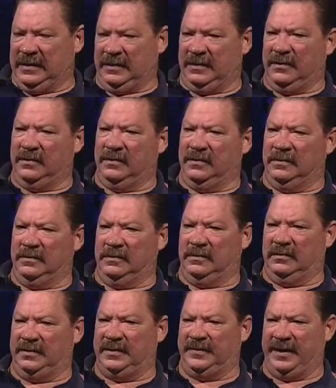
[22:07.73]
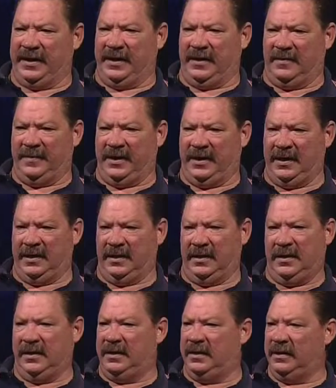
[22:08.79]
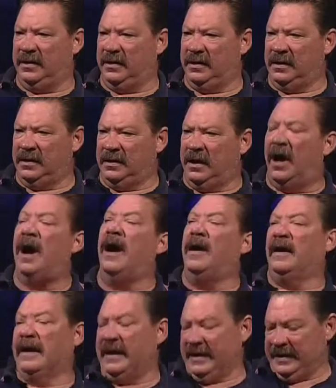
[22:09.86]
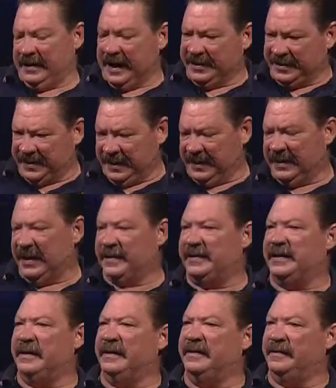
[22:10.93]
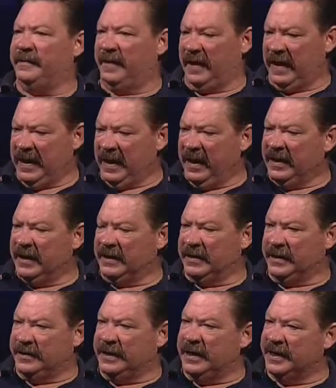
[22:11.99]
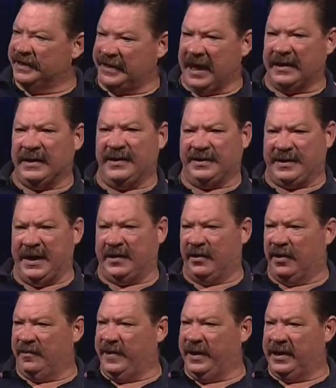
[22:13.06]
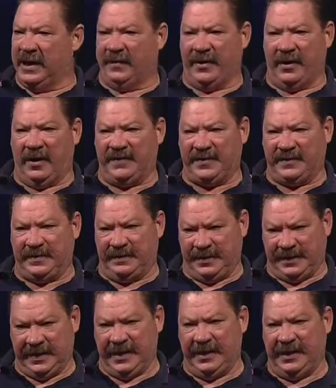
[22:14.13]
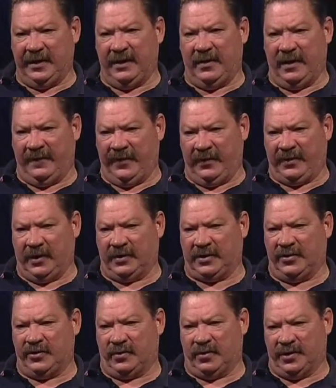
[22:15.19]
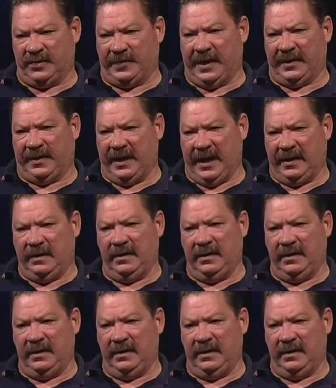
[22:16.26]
oh, somebody help me here. Heartland. Heartland. Heartland. Heartland. That's it. That's mm -hmm. it. It's Heartland this year. Mm. Is that is that going to be coming off, Cindy? Do you know? Yeah. Have you talked to George was, about that?